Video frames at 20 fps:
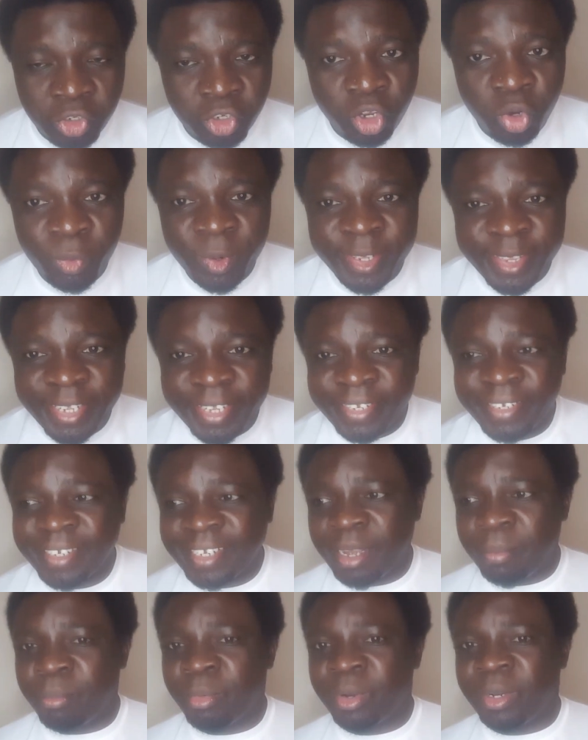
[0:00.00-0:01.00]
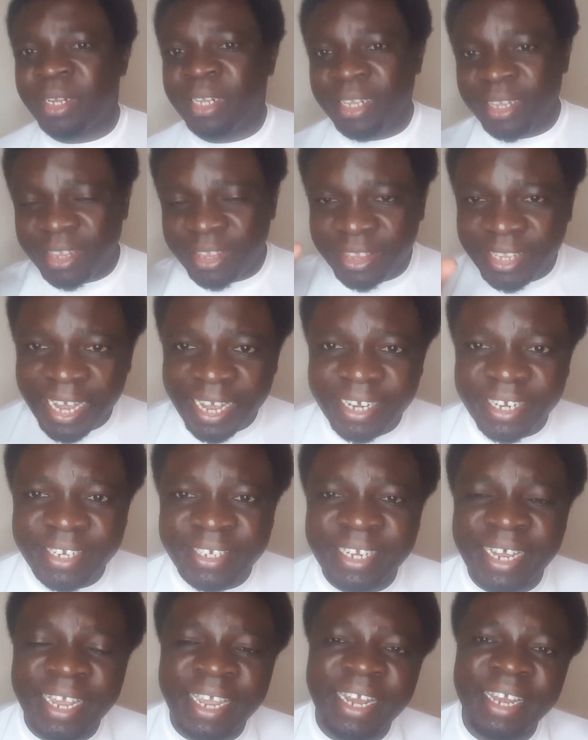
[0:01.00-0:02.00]
So with this sermon,
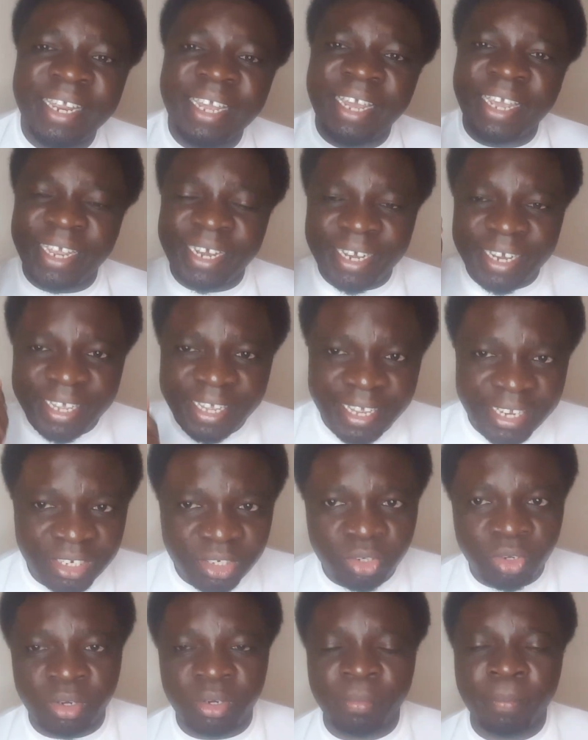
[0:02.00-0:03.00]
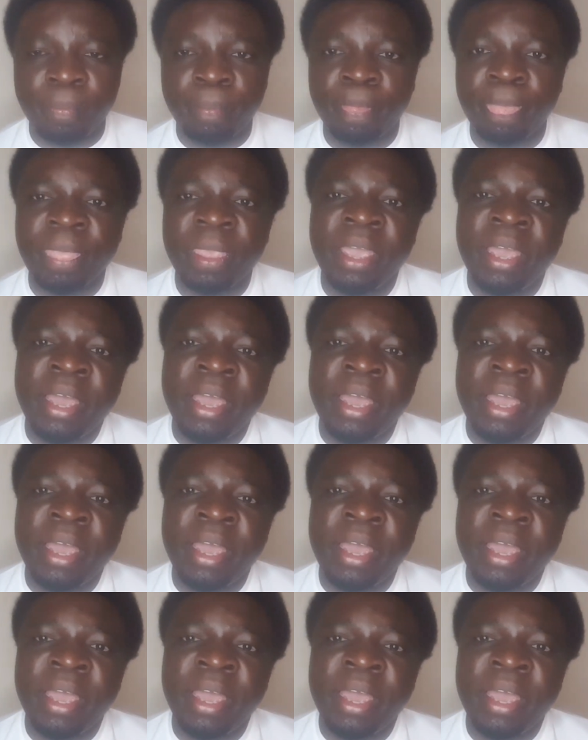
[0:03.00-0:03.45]
that is a clear indication